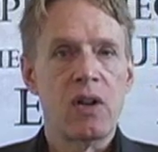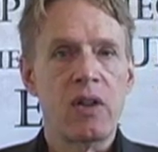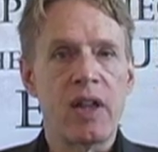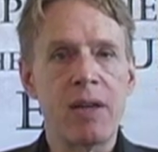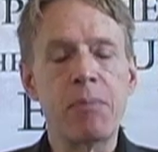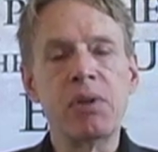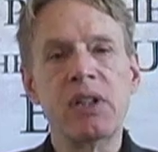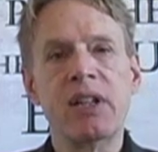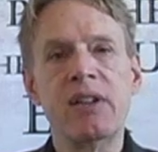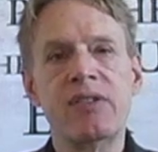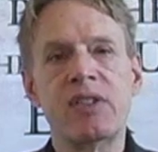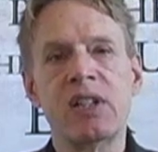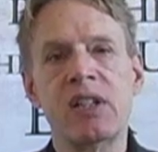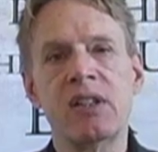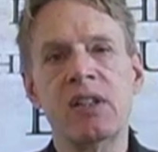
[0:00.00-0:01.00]
They
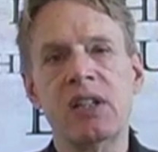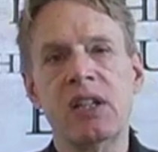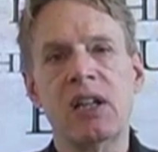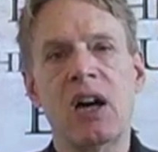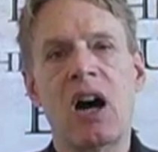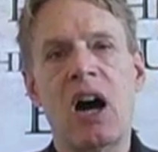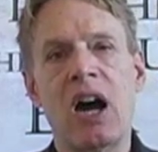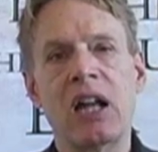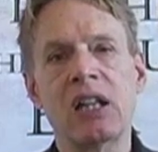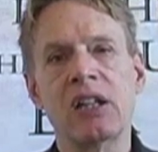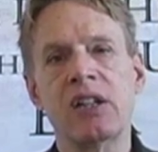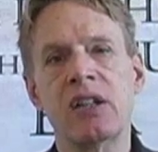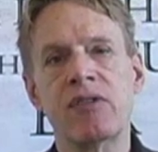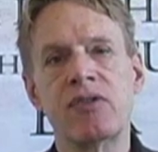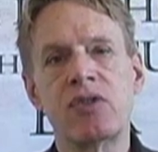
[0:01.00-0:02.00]
believed in the
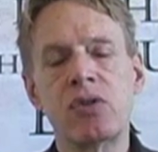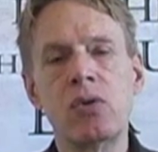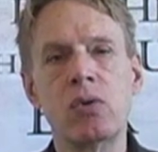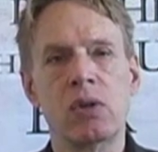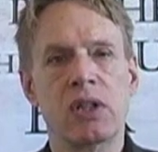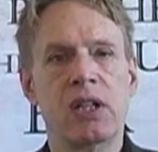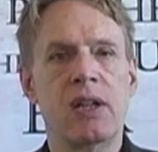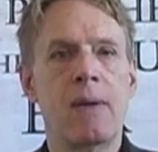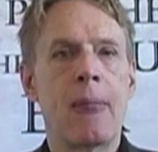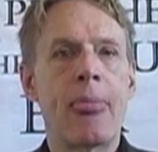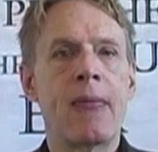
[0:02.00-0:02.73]
island of Thule,